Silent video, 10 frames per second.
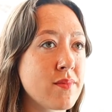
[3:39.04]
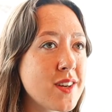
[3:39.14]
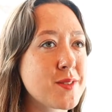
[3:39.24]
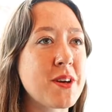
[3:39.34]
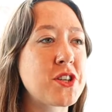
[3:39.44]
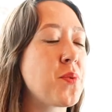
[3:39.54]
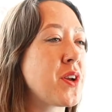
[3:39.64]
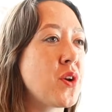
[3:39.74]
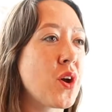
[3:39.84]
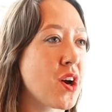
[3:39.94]
especially
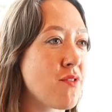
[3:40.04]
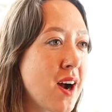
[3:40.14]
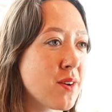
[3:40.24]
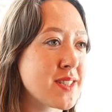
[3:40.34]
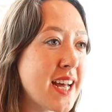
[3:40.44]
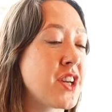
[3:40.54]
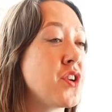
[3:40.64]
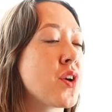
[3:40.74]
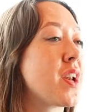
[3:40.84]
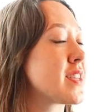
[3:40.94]
when you look around and you
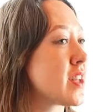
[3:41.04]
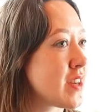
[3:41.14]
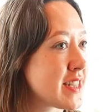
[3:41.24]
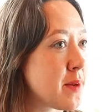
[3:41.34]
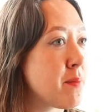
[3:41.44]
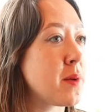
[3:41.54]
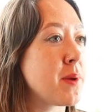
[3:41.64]
don't necessarily see many